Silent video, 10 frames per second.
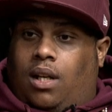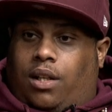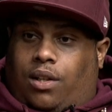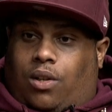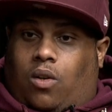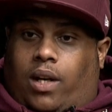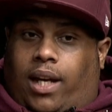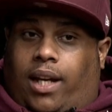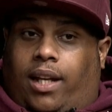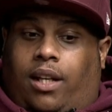Yeah. You know,
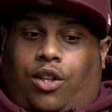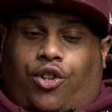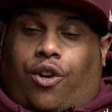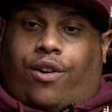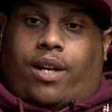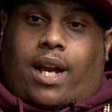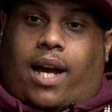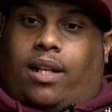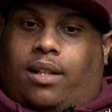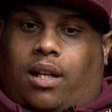and you're
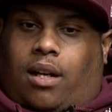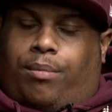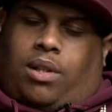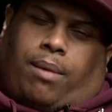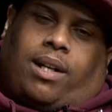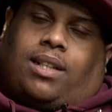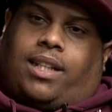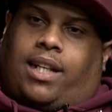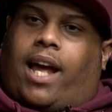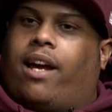not. I'm not gonna
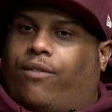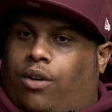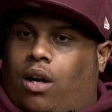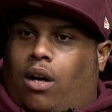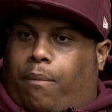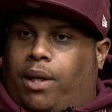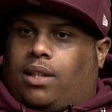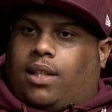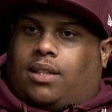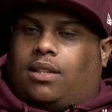say not ever,
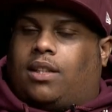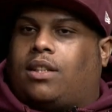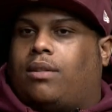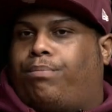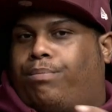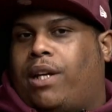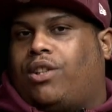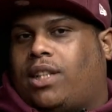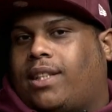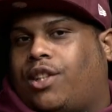but there's a there's a better
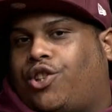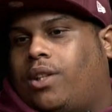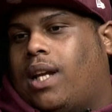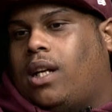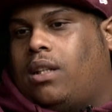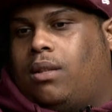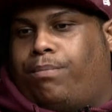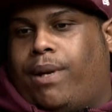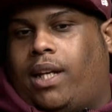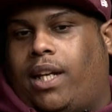chance that you're not gonna
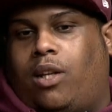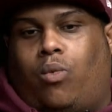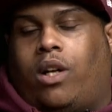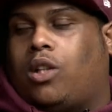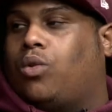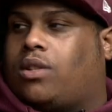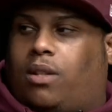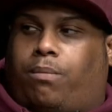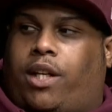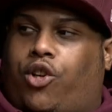make anywhere close to the
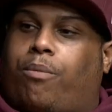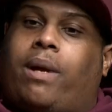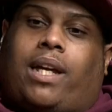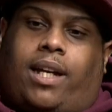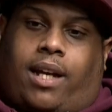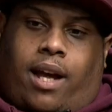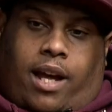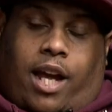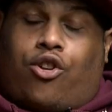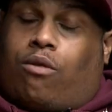money you're making
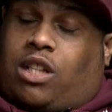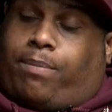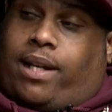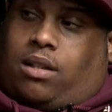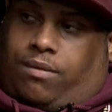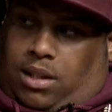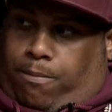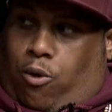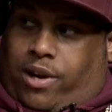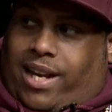in your respective
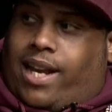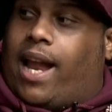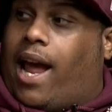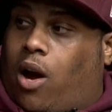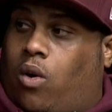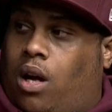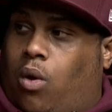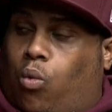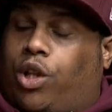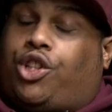sport yep. now.
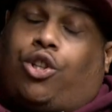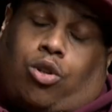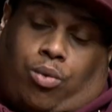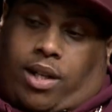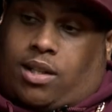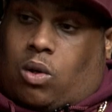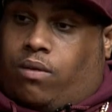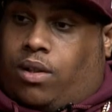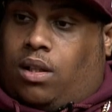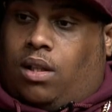Mm-hmm. Once your career is
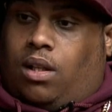over, no.